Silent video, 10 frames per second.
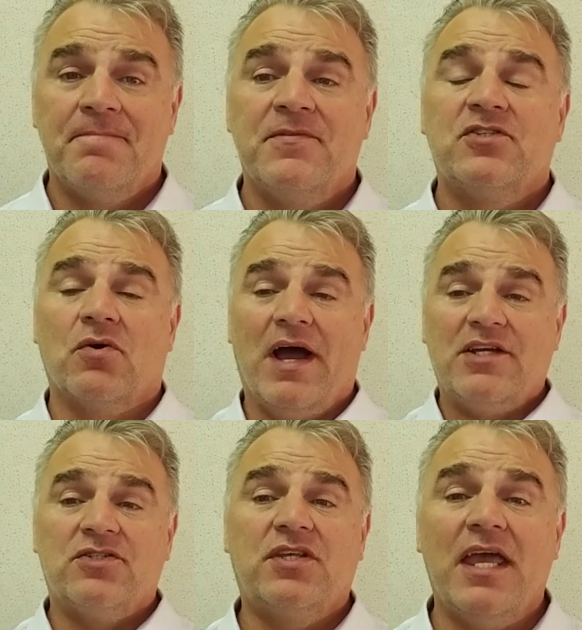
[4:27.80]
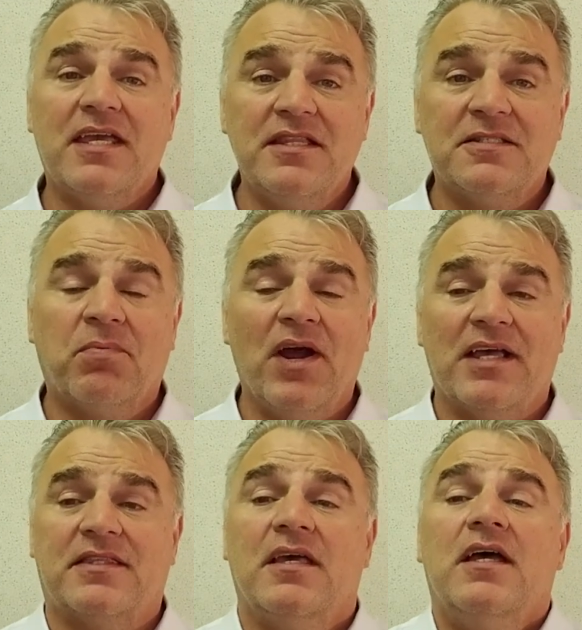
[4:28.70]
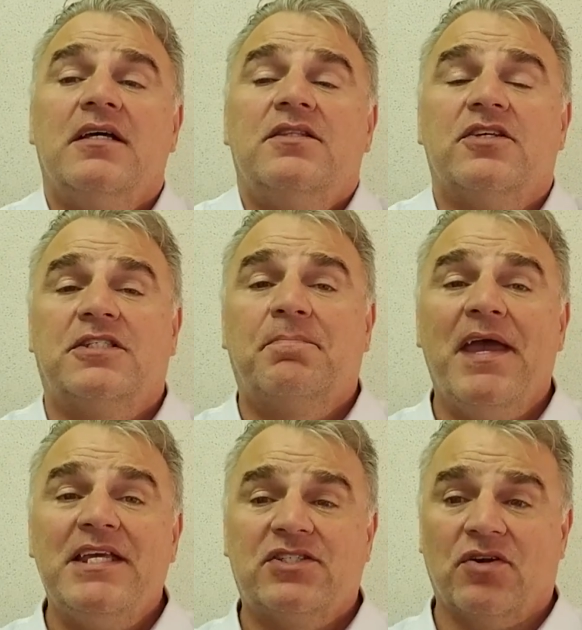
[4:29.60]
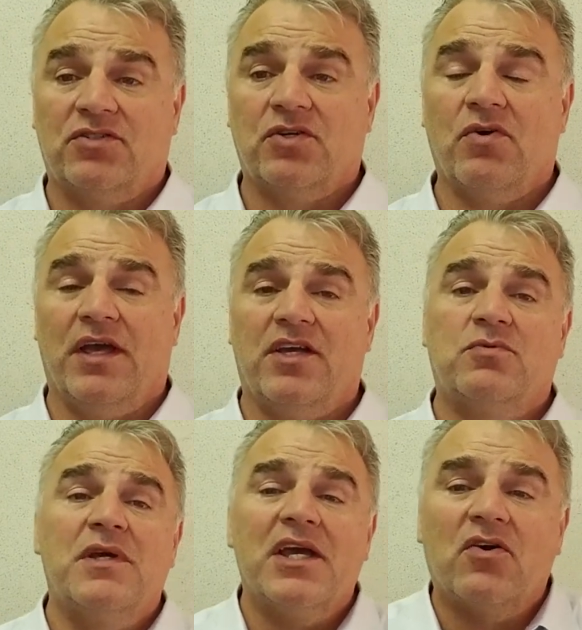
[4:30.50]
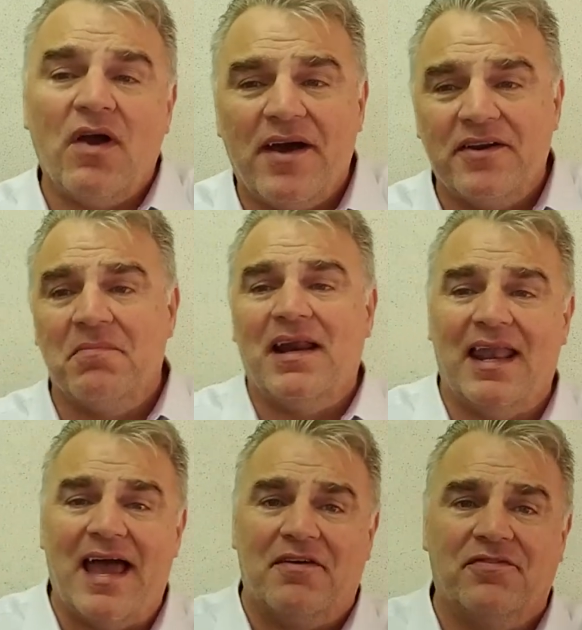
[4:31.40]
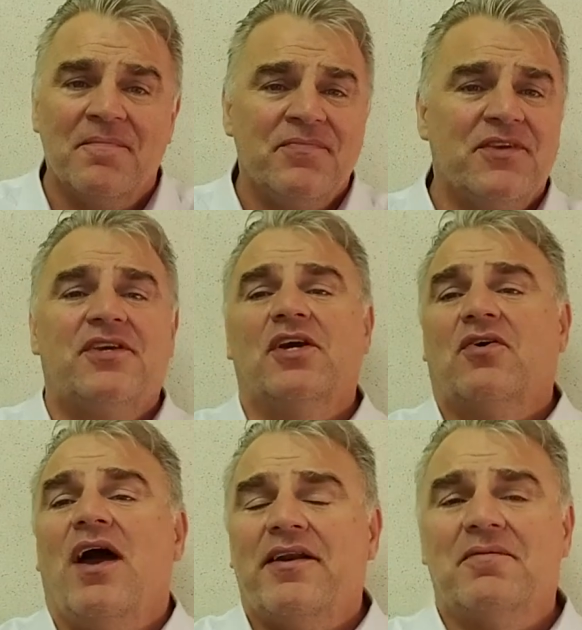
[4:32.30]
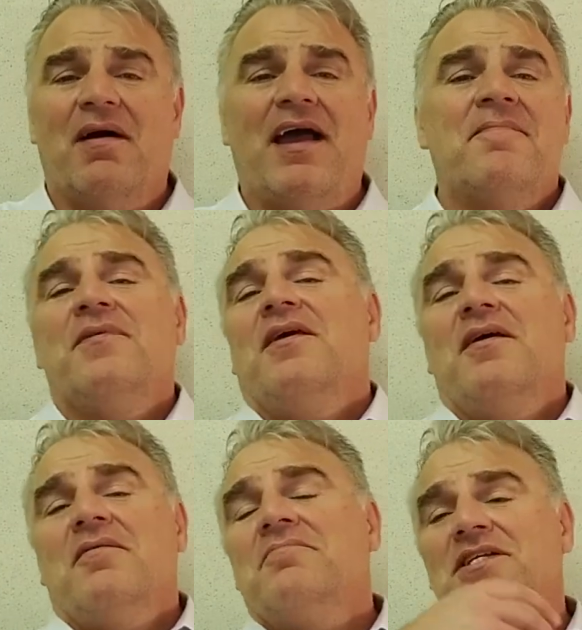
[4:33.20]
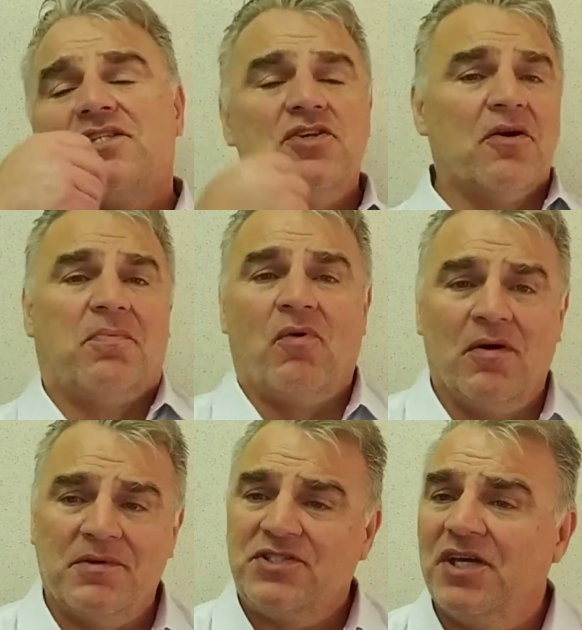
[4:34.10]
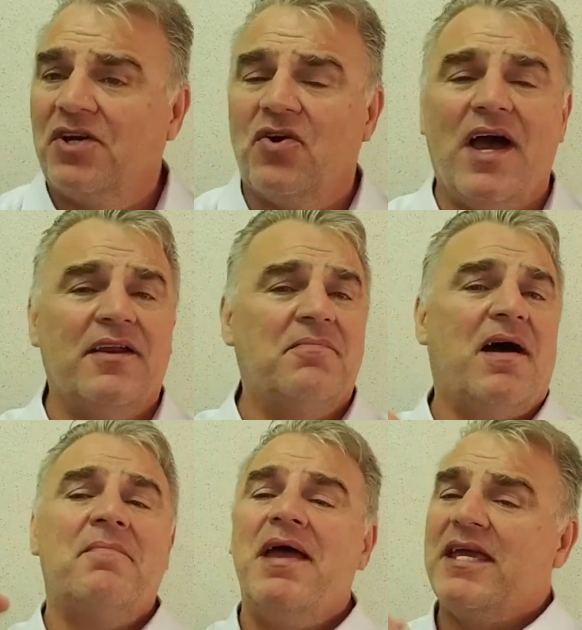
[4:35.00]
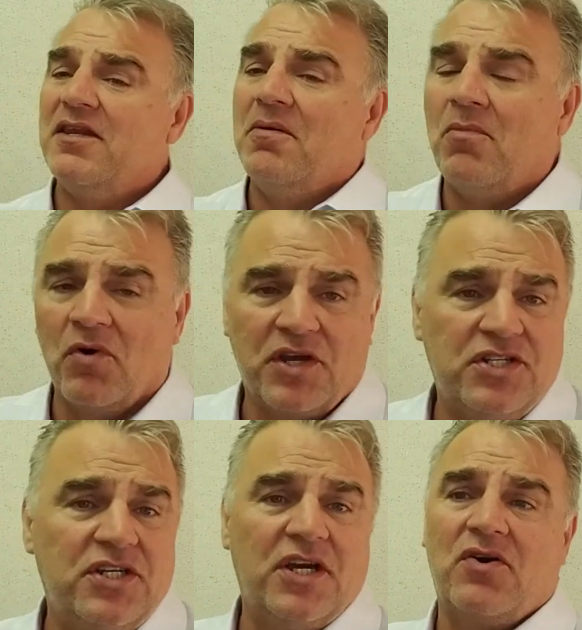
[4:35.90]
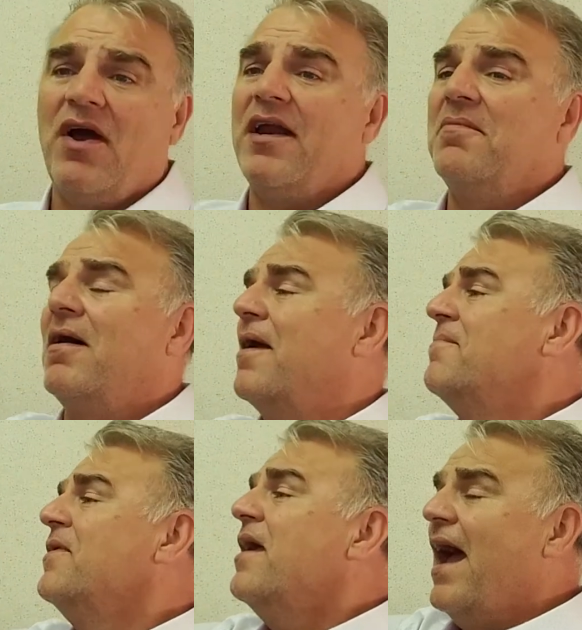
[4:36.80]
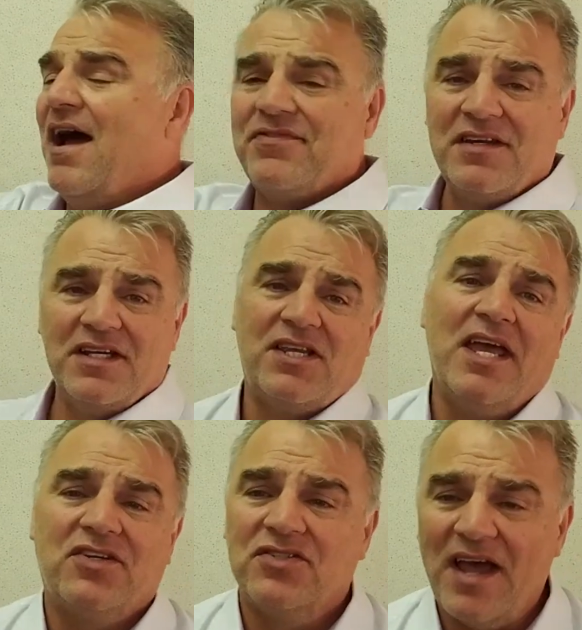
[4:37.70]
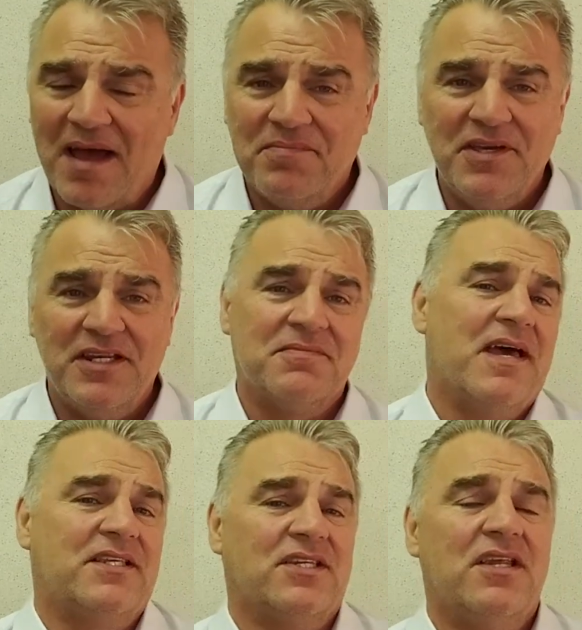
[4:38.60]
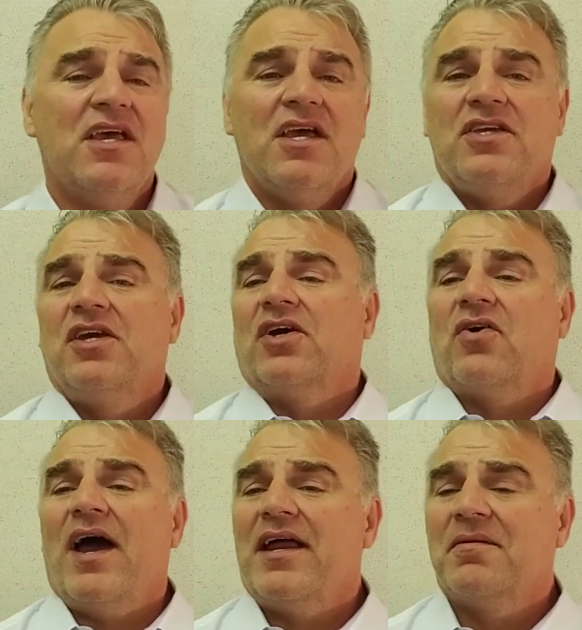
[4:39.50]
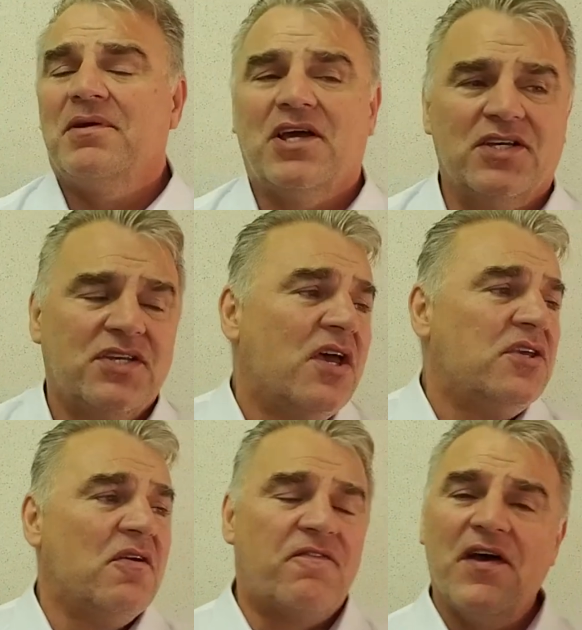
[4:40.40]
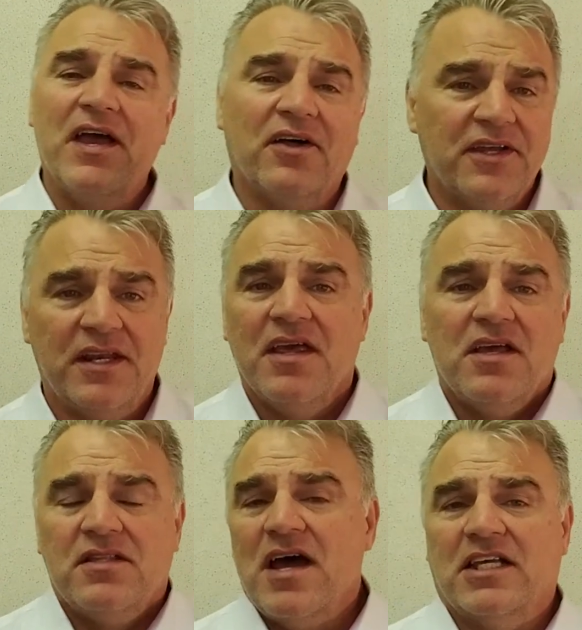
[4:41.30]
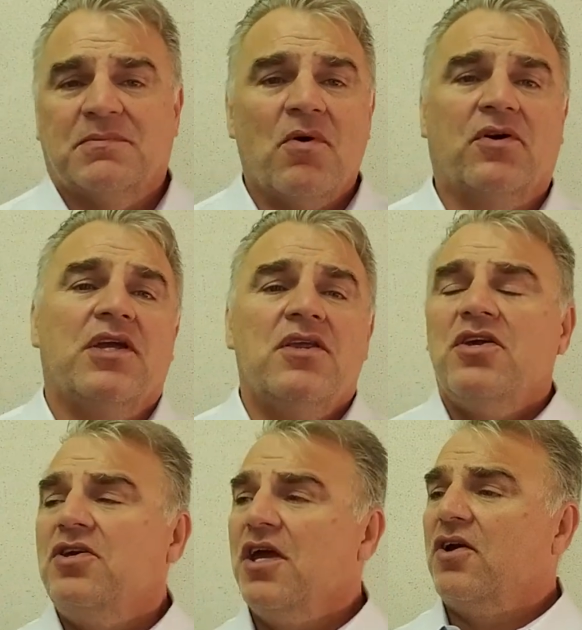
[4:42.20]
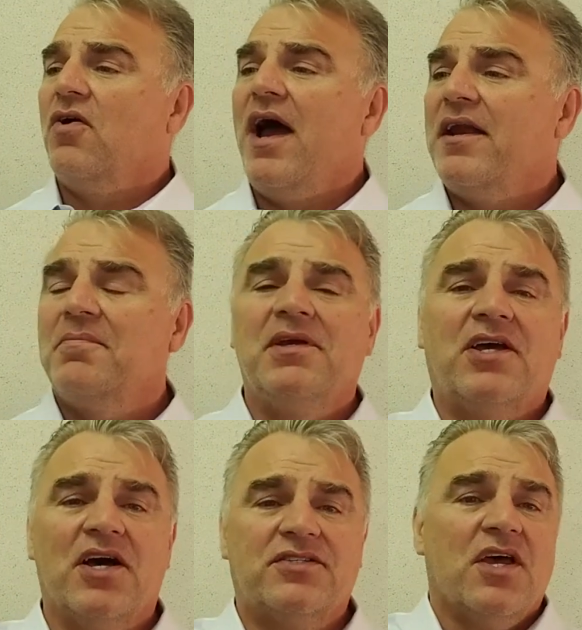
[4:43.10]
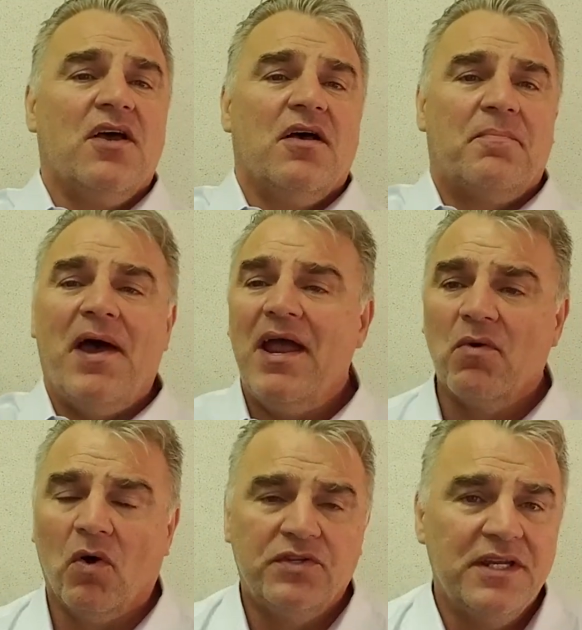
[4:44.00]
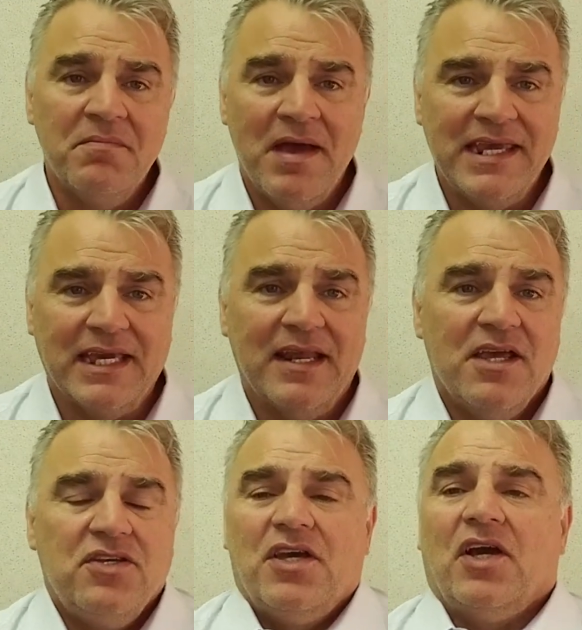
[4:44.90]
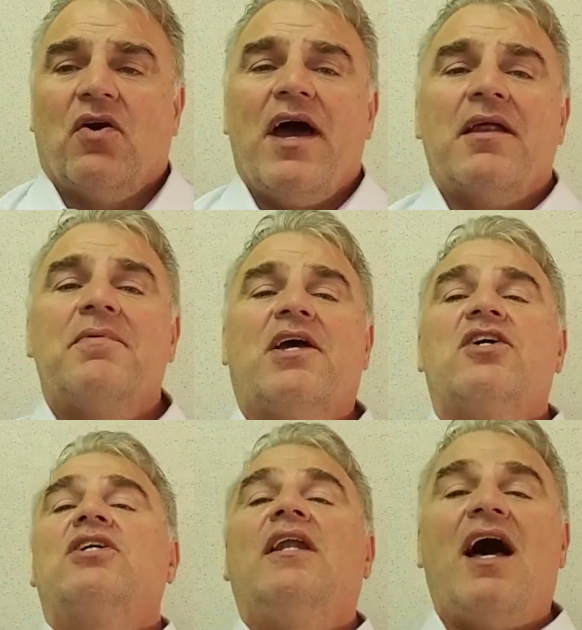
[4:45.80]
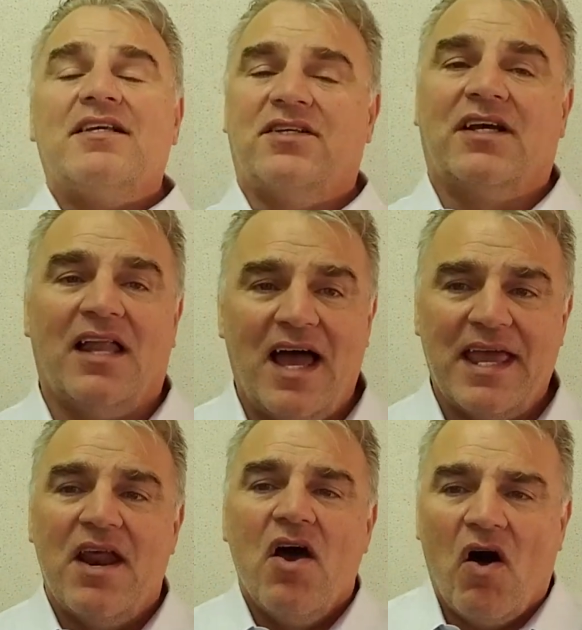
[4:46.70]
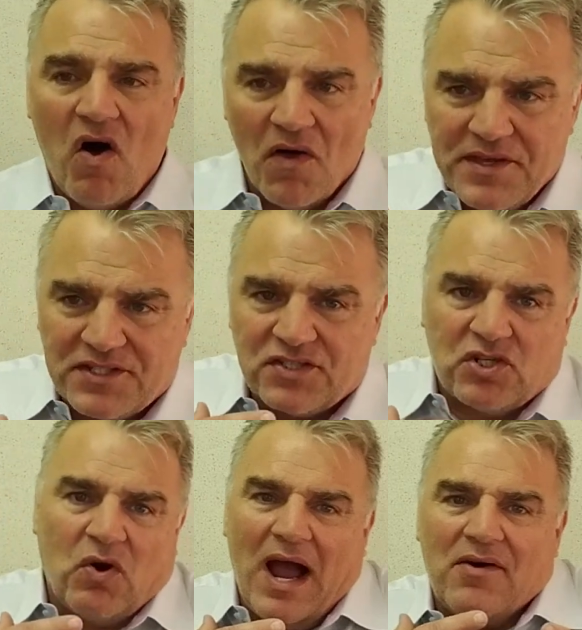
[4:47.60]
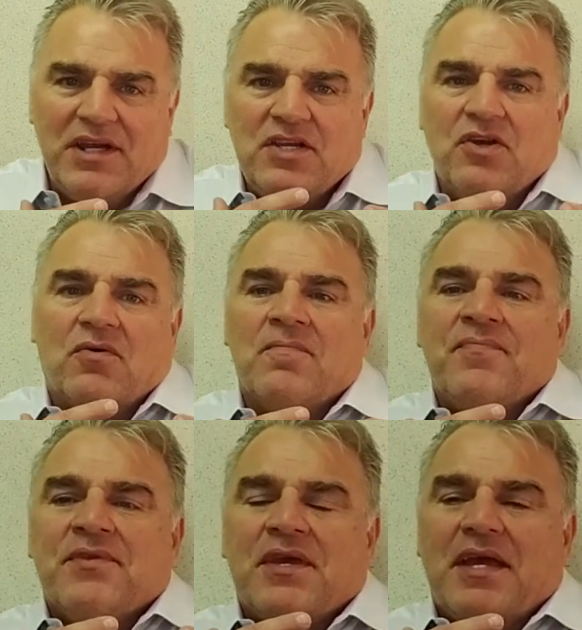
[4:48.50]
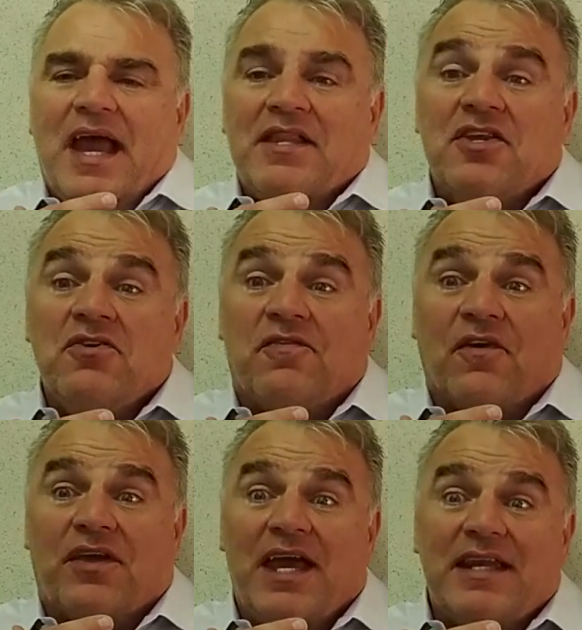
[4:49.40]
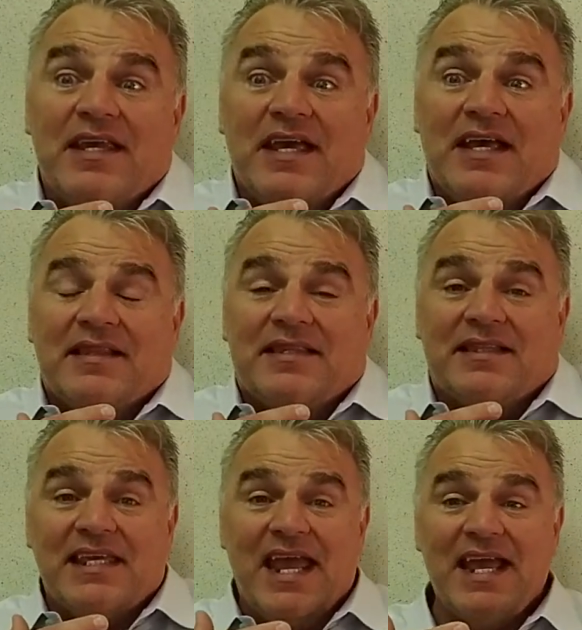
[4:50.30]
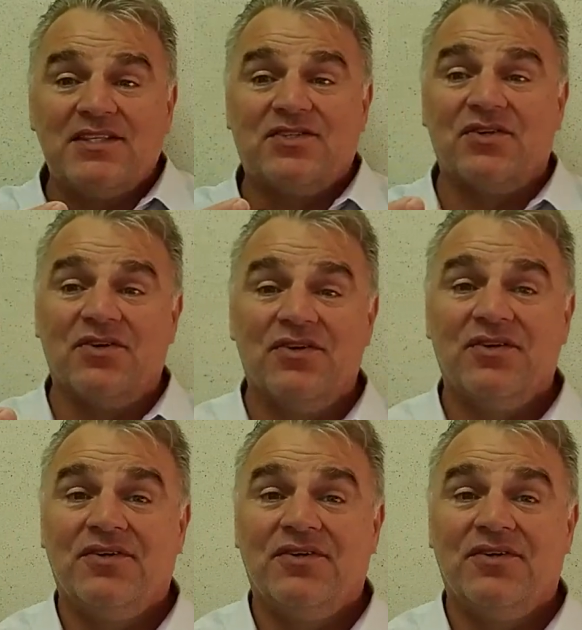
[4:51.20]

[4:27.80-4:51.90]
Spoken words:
So as you're taking these breaths, the space starts to create. Because we get crowded by life. You get crowded by missing your appointments. You get crowded by making the mortgage. You get crowded by having to take your diabetes medicine. You get crowded because you failed at not smoking. You get crowded because payroll didn't make it. You get crowded because you lost a client. All this is crowding you. And then you forget that the answer